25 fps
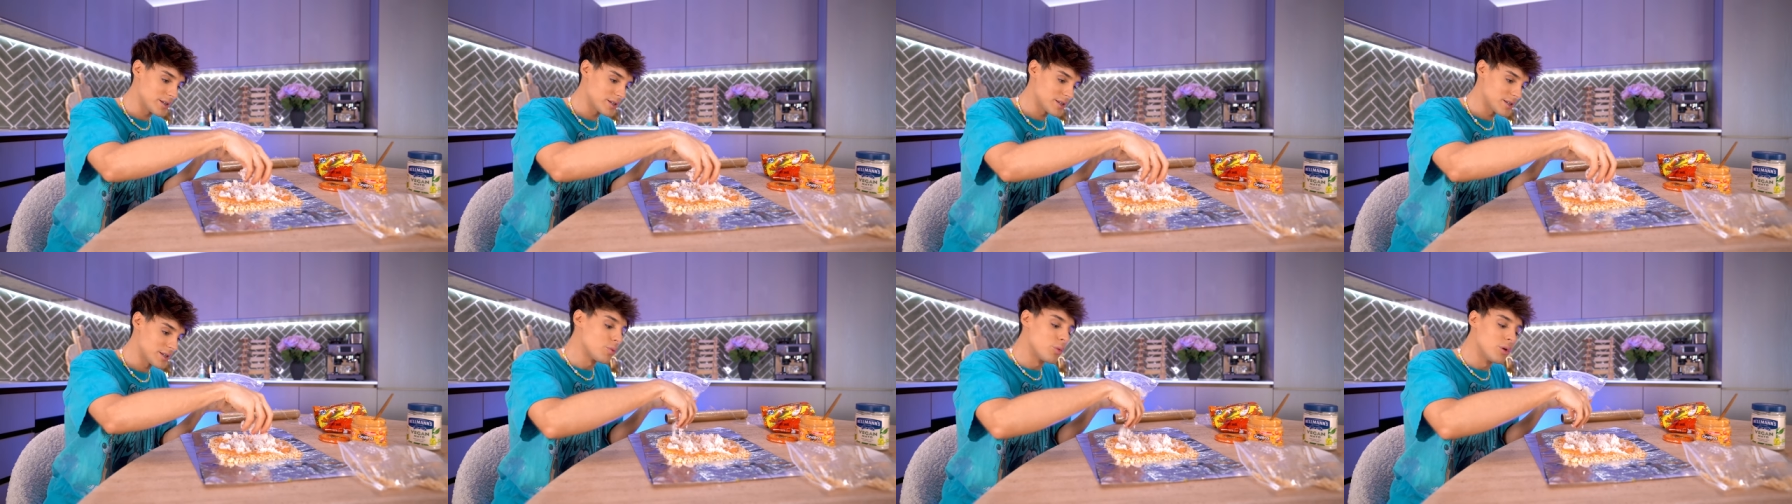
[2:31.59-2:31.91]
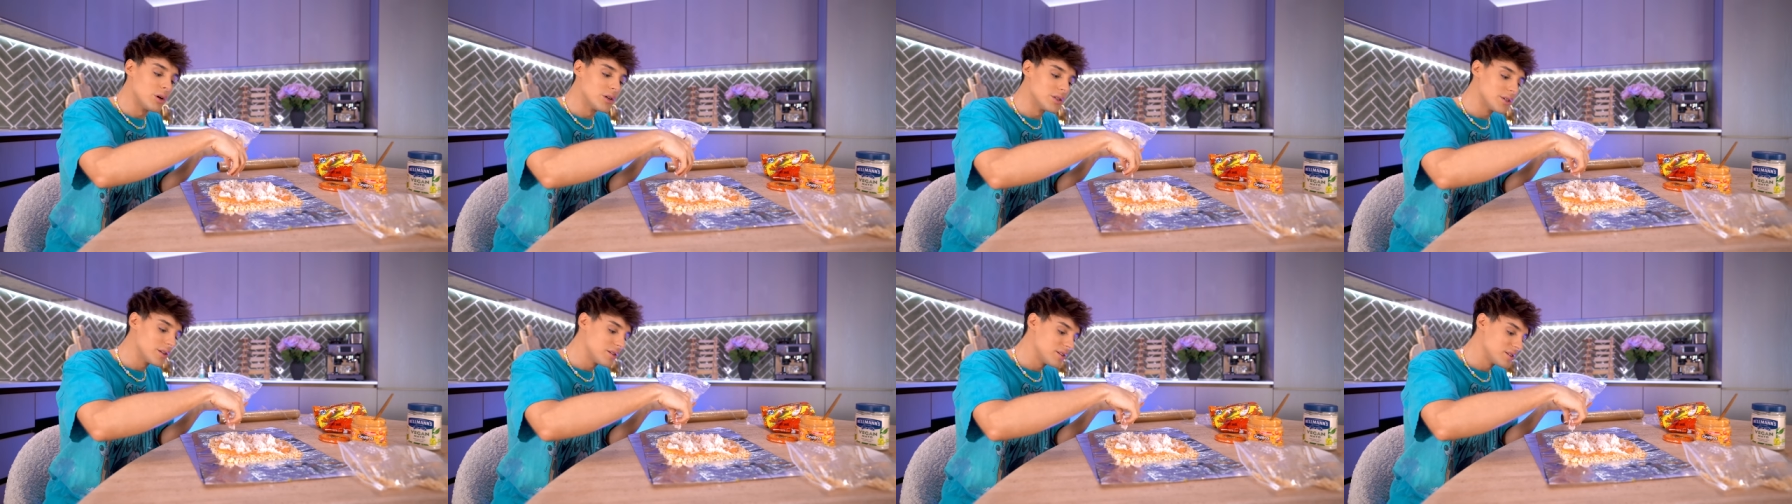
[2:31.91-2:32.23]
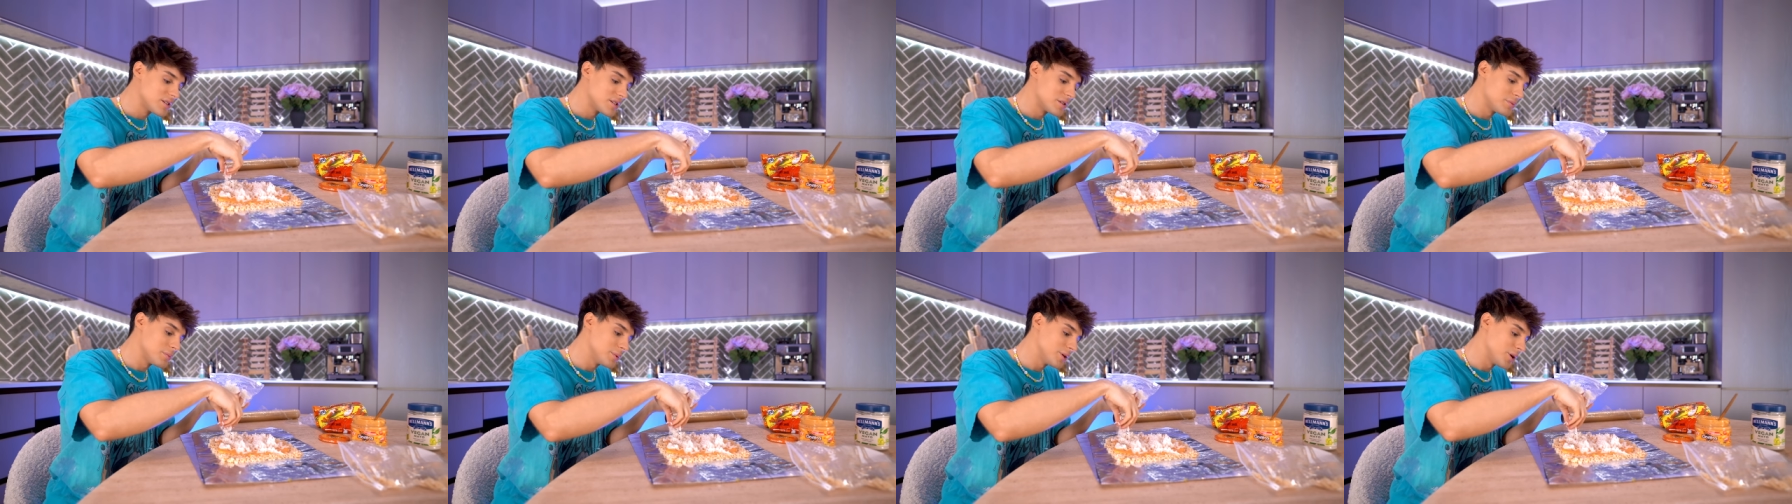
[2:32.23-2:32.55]
Because I wanted
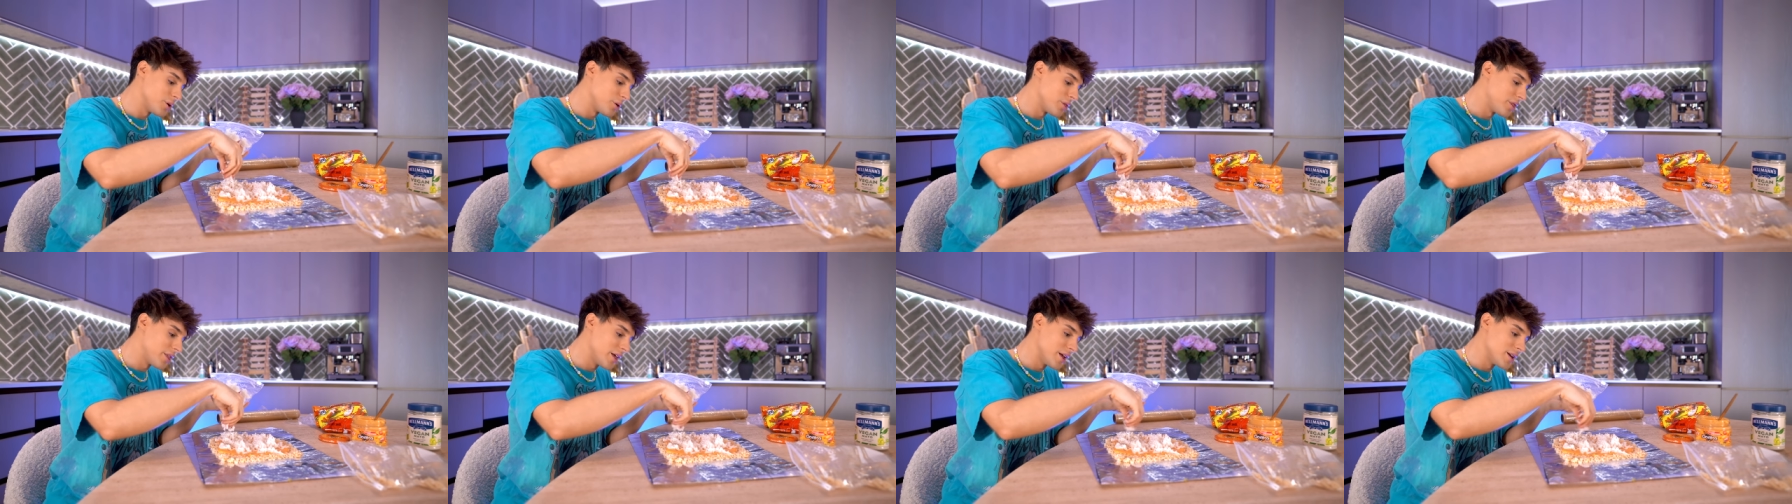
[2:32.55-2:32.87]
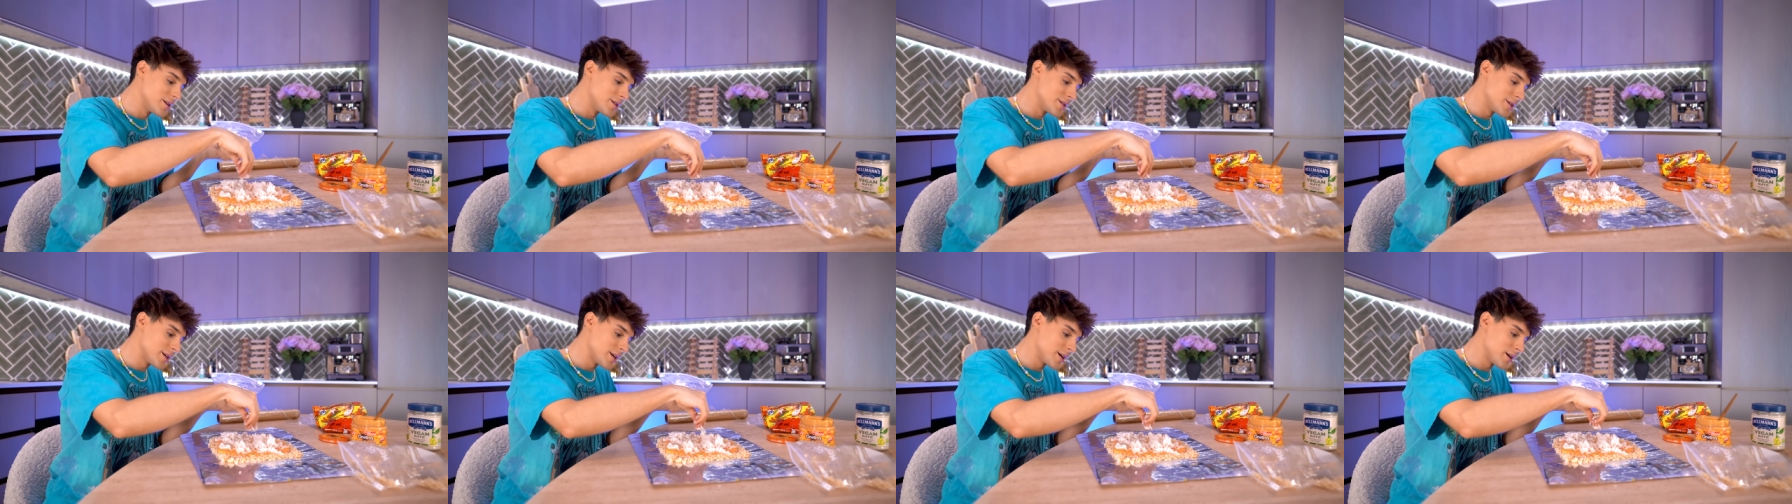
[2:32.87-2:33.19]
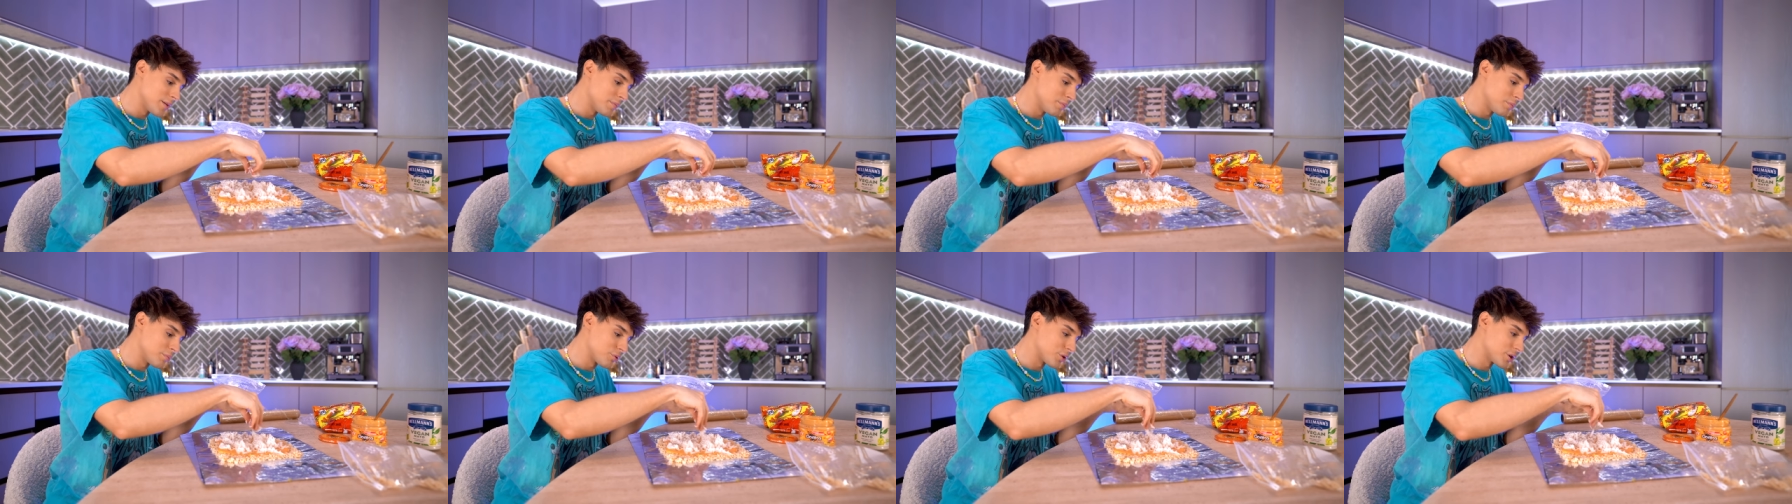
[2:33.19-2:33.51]
this to be
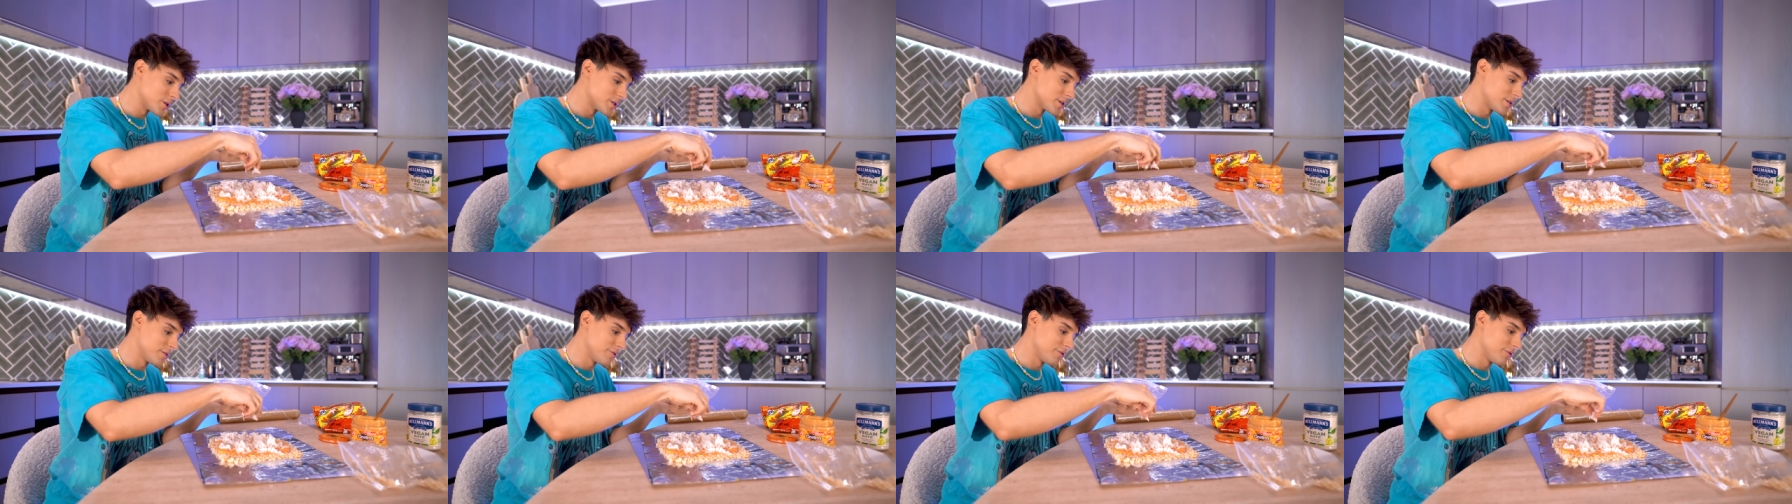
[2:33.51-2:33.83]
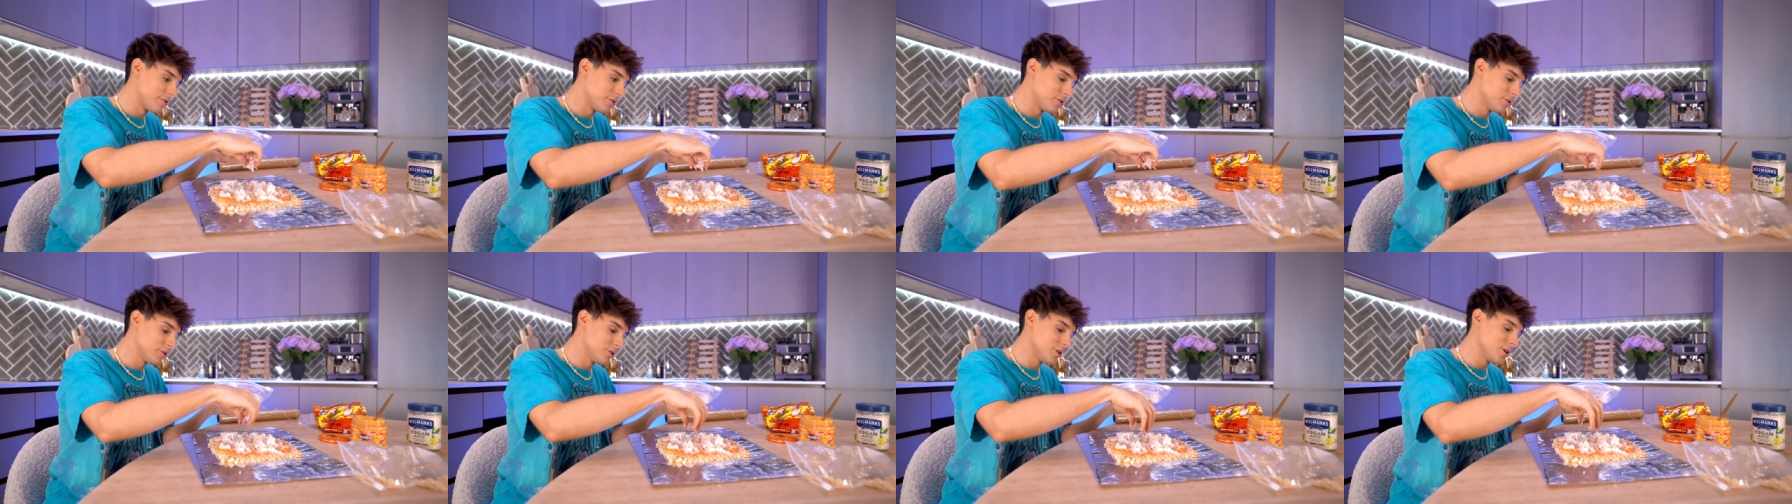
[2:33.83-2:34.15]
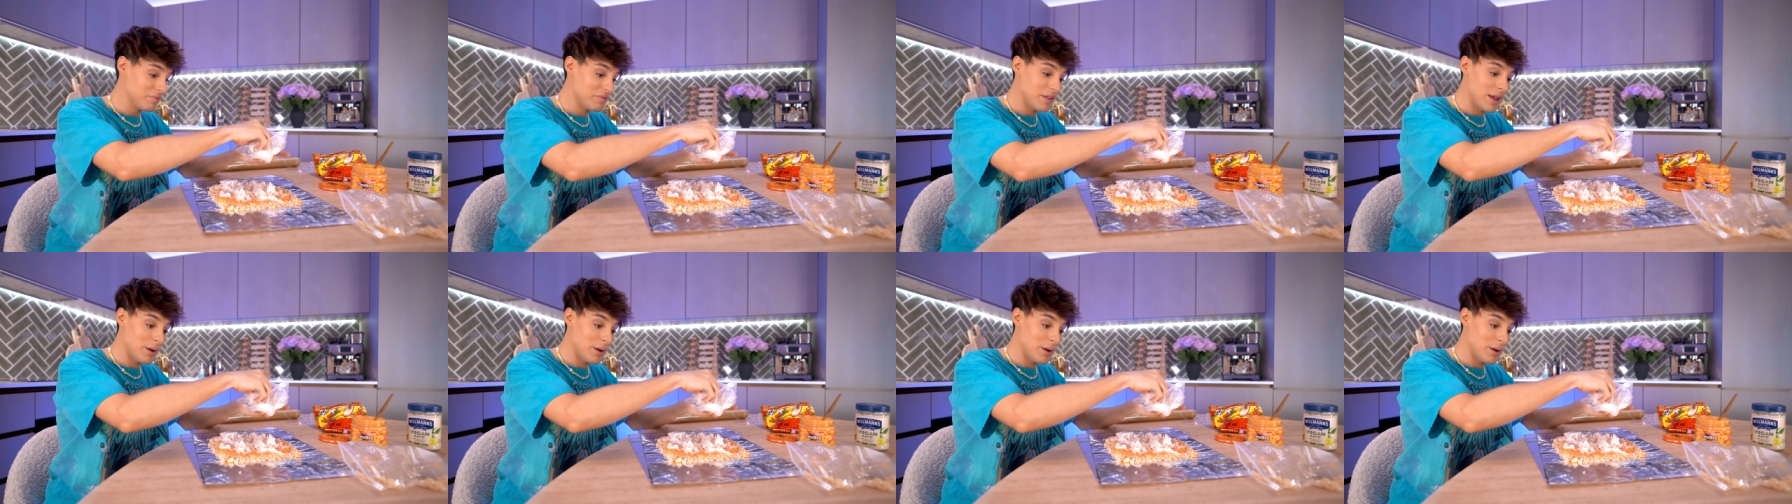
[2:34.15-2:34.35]
authentic prison food.